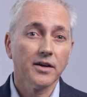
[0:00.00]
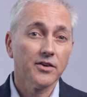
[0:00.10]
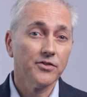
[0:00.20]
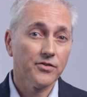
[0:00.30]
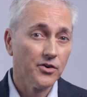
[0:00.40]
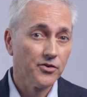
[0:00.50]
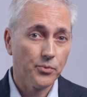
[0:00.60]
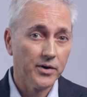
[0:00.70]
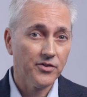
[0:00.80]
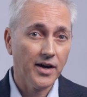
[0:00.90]
could consider
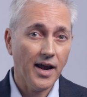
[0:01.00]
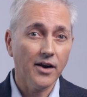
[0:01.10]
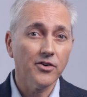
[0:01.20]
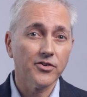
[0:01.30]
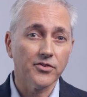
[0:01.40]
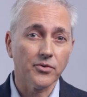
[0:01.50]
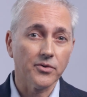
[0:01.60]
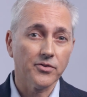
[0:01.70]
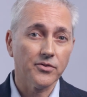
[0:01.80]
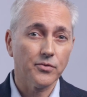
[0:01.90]
switching energy
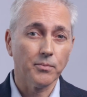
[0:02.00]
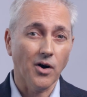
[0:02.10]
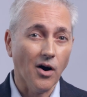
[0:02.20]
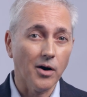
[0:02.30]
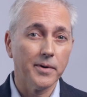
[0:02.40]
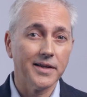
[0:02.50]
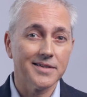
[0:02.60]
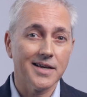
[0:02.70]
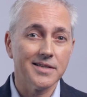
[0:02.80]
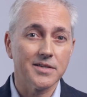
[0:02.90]
sources from
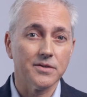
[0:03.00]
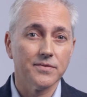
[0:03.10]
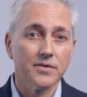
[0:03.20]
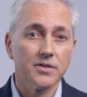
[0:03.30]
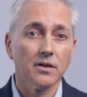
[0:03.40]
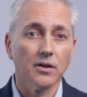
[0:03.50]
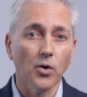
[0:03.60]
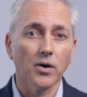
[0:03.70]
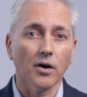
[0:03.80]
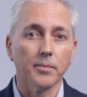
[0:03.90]
carbon-intensive to
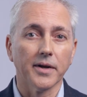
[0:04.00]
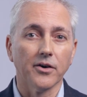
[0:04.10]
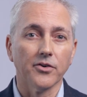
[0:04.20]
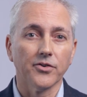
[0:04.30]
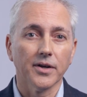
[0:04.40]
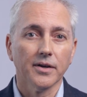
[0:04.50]
low-carbon energy,